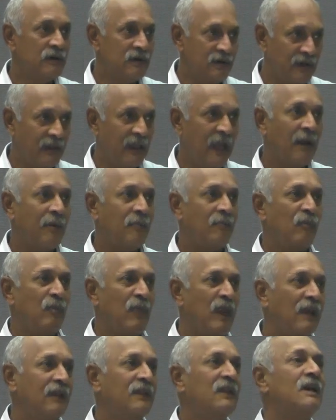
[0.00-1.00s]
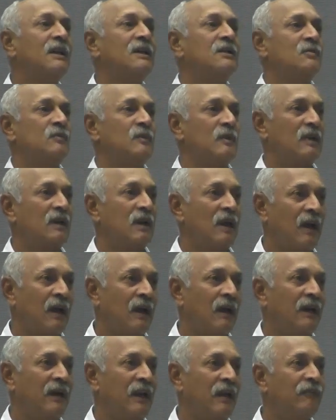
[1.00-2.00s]
that make the
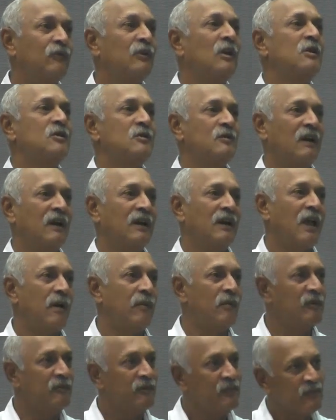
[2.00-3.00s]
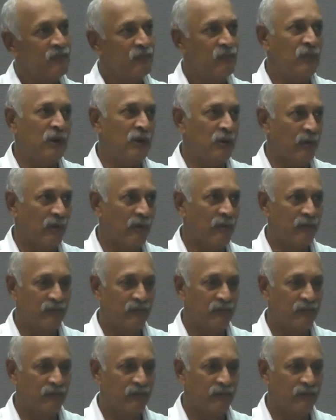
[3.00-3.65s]
depth of tie beam minimum.